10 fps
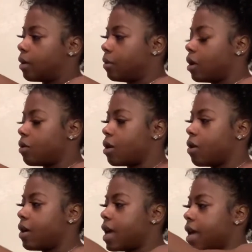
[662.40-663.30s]
I'm gonna
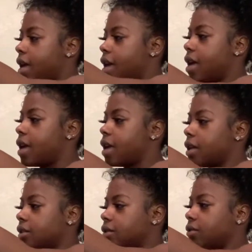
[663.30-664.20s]
go ahead
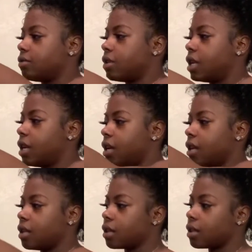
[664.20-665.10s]
and screw it
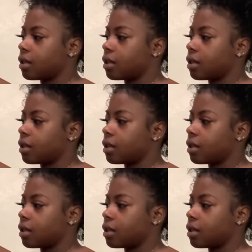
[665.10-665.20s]
in.